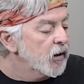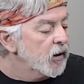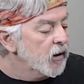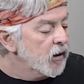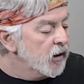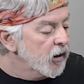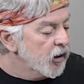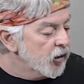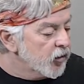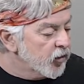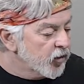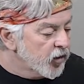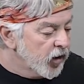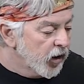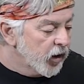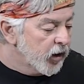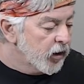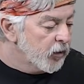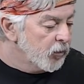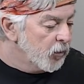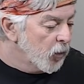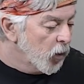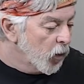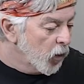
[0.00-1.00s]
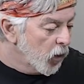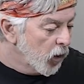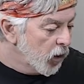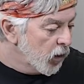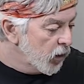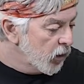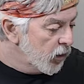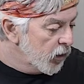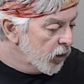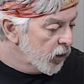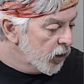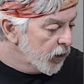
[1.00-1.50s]
a ton
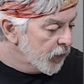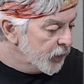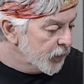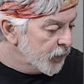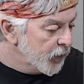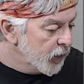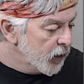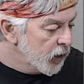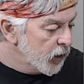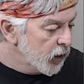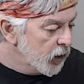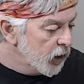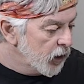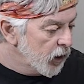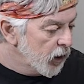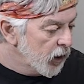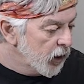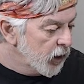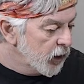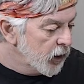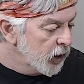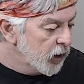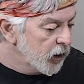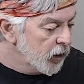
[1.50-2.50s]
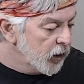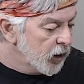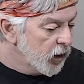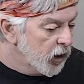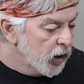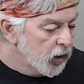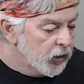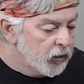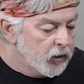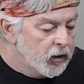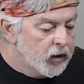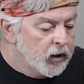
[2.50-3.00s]
more of the
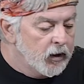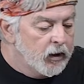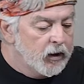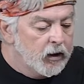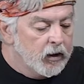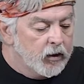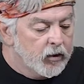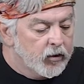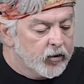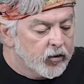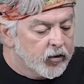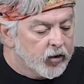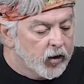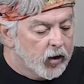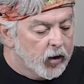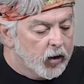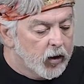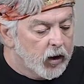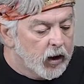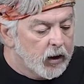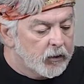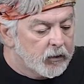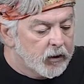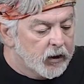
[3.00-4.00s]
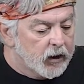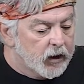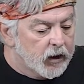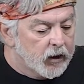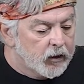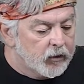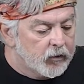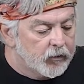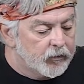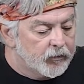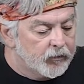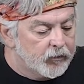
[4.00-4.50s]
indigo. So I'm going to
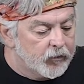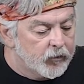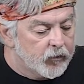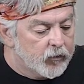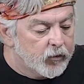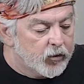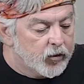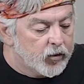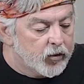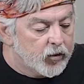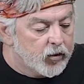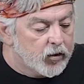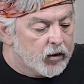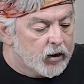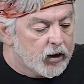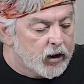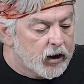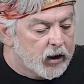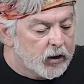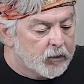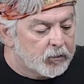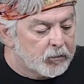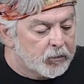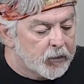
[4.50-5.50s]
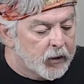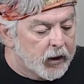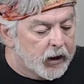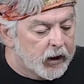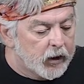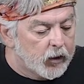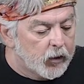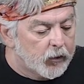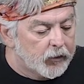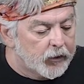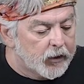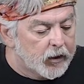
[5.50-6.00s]
kind of bring it
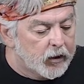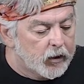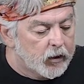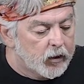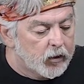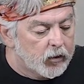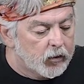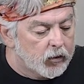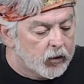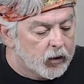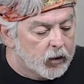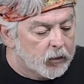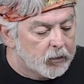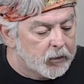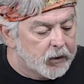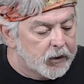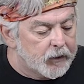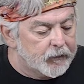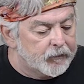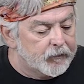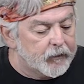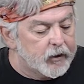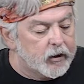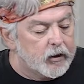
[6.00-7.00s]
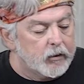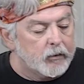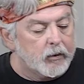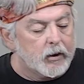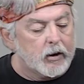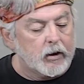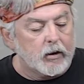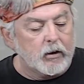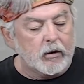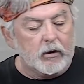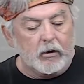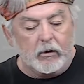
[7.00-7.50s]
over here a little bit. There we
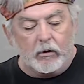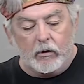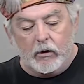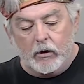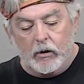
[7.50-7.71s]
go.